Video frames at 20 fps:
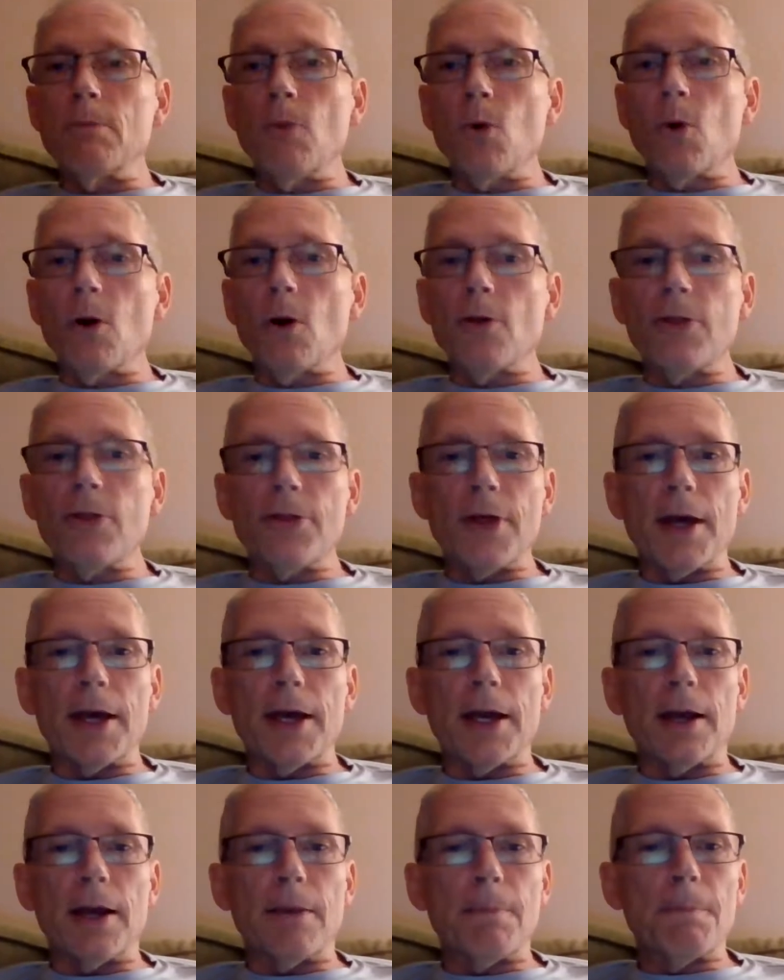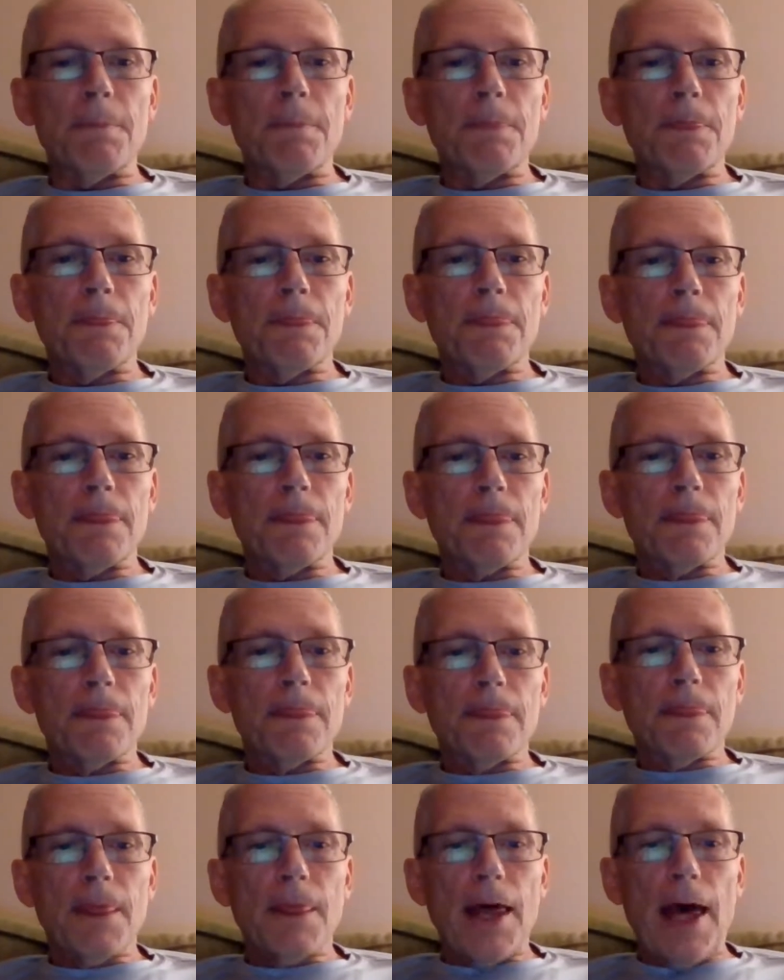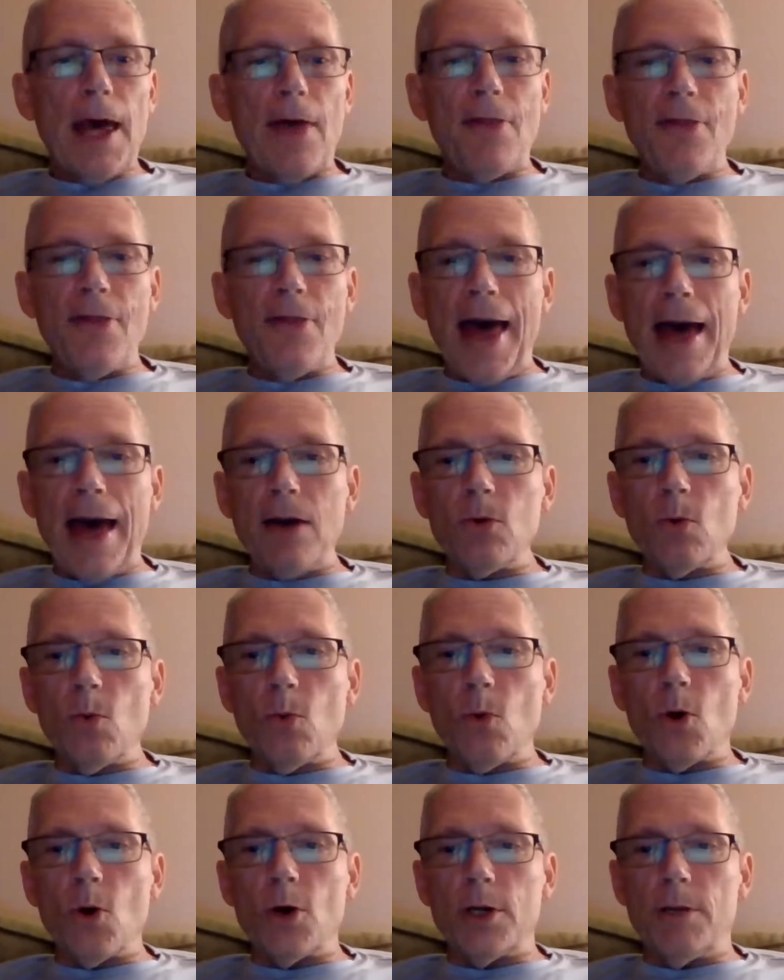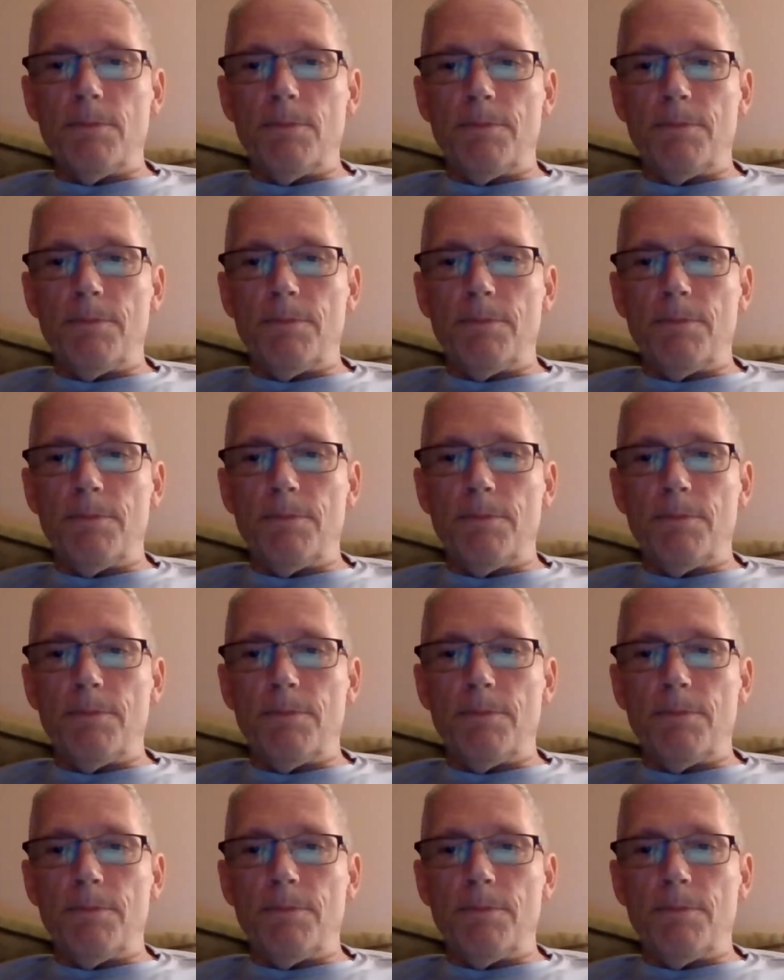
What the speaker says: more thing. And that would